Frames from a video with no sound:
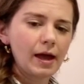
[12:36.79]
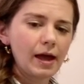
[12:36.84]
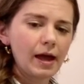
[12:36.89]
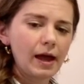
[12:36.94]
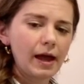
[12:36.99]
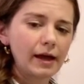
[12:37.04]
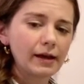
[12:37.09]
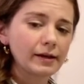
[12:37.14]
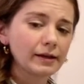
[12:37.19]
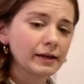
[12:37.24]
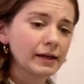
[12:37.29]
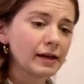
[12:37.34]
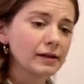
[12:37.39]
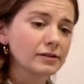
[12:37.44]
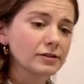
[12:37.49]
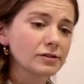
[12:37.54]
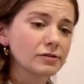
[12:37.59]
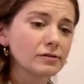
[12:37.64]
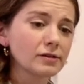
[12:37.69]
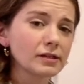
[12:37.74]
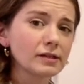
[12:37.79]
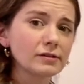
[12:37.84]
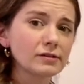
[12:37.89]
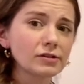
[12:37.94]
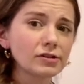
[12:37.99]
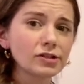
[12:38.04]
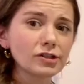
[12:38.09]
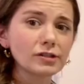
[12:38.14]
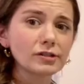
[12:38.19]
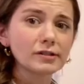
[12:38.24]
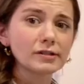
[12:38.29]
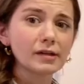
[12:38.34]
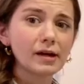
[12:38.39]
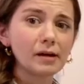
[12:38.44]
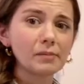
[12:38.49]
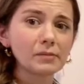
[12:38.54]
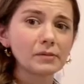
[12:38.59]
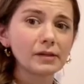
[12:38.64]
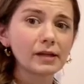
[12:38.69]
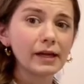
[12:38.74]
And again, so these are just,
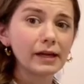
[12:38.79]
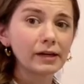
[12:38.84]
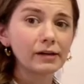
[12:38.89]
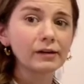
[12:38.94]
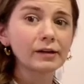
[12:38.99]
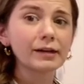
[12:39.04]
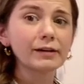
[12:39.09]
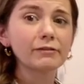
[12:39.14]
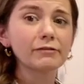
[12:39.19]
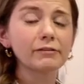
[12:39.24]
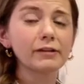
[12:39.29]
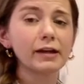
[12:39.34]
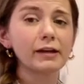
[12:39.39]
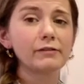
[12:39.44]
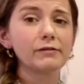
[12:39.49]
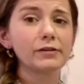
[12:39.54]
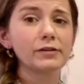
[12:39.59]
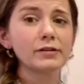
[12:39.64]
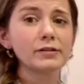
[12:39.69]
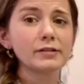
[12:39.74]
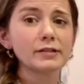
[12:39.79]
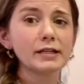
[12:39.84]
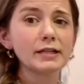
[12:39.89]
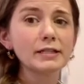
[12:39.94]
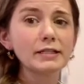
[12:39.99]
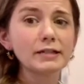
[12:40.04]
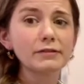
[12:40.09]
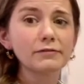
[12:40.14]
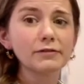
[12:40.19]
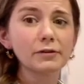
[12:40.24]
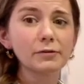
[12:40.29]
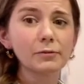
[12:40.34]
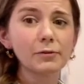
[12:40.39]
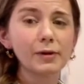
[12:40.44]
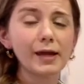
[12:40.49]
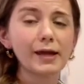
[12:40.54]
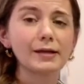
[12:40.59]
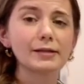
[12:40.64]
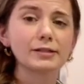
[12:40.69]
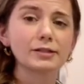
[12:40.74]
I'm layering flavors in different
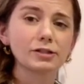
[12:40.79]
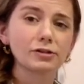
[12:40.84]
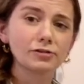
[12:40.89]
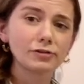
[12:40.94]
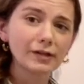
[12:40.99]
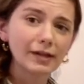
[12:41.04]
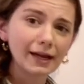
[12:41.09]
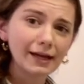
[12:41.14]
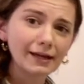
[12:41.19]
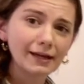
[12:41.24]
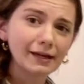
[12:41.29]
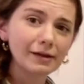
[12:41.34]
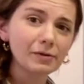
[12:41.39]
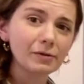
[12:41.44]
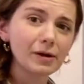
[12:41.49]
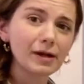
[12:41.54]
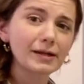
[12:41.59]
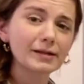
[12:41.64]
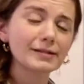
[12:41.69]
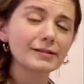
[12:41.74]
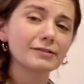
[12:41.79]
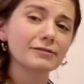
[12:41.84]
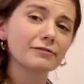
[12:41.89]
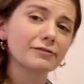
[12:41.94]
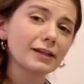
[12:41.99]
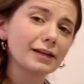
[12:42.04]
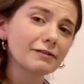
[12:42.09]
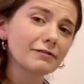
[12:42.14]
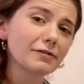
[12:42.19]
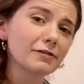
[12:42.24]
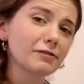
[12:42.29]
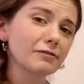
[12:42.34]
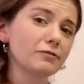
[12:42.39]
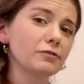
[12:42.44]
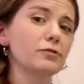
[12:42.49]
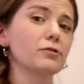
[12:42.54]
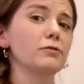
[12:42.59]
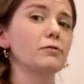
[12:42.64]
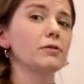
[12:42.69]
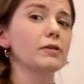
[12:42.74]
ways, creating ways to flavor the
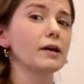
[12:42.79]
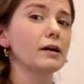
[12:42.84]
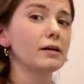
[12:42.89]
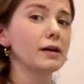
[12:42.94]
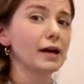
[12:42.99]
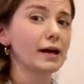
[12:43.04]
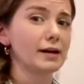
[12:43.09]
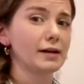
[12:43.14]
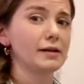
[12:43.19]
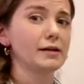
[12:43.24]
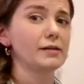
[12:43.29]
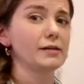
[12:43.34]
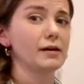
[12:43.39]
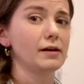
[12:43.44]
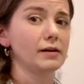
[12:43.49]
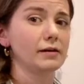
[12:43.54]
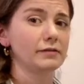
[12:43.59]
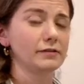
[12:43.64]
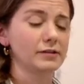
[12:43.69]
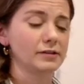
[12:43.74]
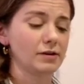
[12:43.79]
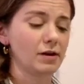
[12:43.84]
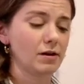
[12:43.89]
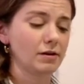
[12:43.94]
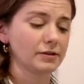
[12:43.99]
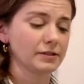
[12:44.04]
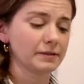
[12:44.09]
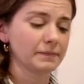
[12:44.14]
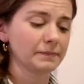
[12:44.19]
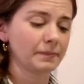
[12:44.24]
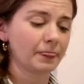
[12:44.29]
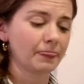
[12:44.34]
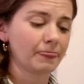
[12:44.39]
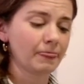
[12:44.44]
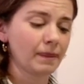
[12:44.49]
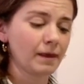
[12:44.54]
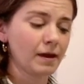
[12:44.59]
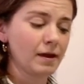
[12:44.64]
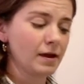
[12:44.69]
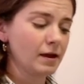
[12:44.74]
food without adding a lot of salt.
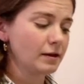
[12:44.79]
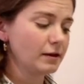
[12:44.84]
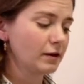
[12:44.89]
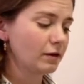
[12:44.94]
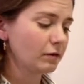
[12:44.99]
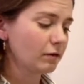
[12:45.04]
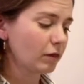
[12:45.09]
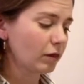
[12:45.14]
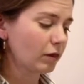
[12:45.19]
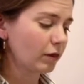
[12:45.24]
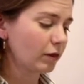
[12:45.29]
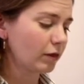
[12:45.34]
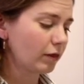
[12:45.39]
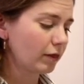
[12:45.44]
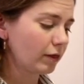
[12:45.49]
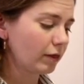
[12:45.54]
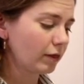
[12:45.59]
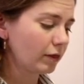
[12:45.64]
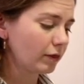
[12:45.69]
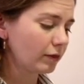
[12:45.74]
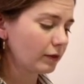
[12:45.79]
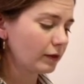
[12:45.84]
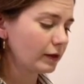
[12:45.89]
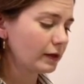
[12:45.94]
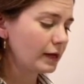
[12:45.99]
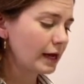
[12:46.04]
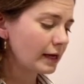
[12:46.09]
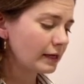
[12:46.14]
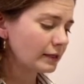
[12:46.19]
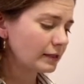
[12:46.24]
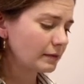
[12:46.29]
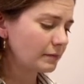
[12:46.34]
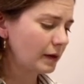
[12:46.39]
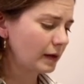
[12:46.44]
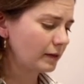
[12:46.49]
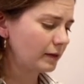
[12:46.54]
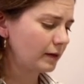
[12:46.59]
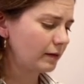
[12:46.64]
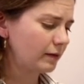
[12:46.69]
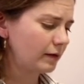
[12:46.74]
Now, the next
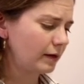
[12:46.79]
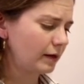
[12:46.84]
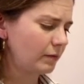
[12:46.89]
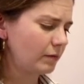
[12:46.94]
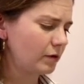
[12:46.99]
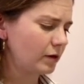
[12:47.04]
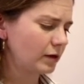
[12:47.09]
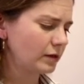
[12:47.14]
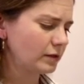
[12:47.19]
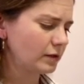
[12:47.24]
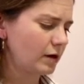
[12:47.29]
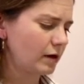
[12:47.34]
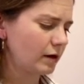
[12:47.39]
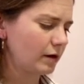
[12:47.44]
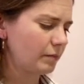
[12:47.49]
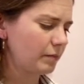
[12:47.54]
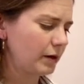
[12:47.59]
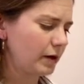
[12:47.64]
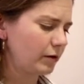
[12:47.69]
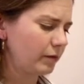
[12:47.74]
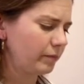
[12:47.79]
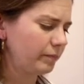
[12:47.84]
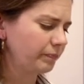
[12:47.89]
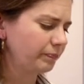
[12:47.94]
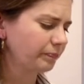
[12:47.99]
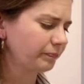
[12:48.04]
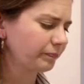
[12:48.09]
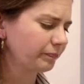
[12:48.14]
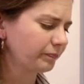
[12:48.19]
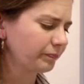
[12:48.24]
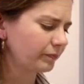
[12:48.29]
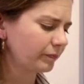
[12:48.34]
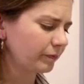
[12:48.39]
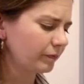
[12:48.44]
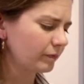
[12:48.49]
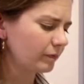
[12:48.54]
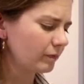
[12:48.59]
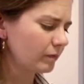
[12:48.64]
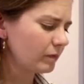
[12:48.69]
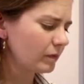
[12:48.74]
method that I want to talk about
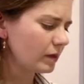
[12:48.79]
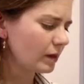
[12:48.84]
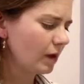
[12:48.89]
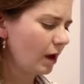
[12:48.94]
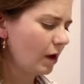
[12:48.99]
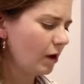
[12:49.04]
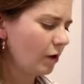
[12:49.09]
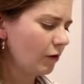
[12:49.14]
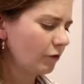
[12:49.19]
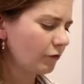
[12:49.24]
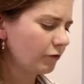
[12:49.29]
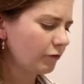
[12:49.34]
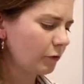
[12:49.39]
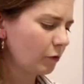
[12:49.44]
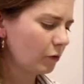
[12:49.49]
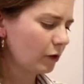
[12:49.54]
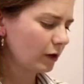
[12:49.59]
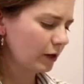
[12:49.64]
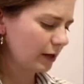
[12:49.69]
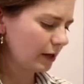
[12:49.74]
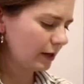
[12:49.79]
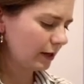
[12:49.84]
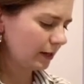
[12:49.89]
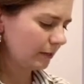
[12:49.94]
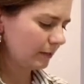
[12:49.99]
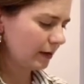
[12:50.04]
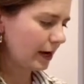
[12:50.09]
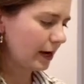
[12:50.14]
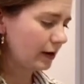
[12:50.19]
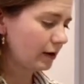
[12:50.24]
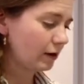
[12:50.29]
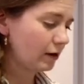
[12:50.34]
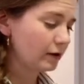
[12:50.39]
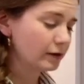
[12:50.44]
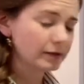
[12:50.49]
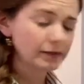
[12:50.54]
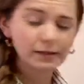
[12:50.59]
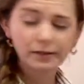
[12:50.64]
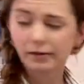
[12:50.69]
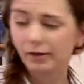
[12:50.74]
for cutting back
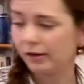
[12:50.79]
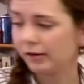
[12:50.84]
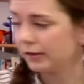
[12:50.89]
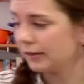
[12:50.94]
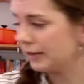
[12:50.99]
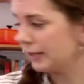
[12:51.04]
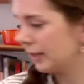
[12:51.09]
on salt